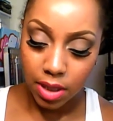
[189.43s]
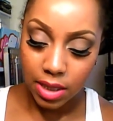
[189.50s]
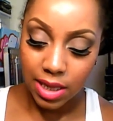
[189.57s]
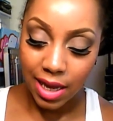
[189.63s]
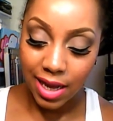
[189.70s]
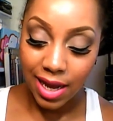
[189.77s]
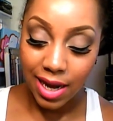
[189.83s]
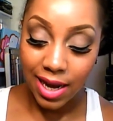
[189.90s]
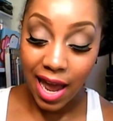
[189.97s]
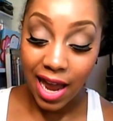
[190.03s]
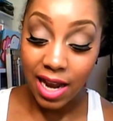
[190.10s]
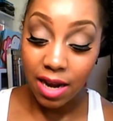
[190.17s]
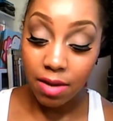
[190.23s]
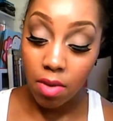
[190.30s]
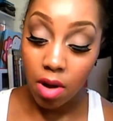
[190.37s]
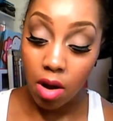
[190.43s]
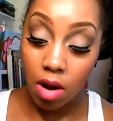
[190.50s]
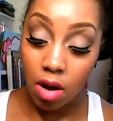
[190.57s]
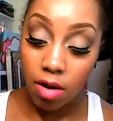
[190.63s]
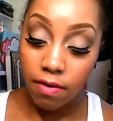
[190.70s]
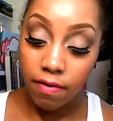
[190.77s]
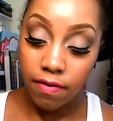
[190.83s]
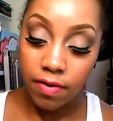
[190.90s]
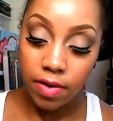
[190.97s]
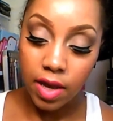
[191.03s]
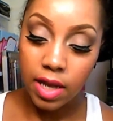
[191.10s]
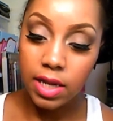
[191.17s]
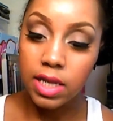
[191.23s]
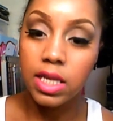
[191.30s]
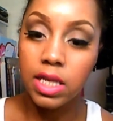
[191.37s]
looks like a light mauve,
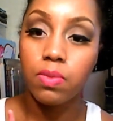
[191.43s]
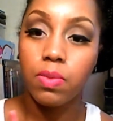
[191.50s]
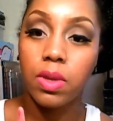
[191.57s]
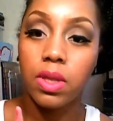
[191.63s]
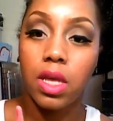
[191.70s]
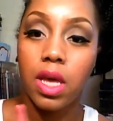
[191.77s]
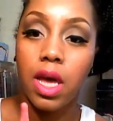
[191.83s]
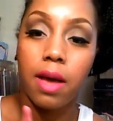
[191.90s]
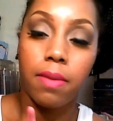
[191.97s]
and this is what the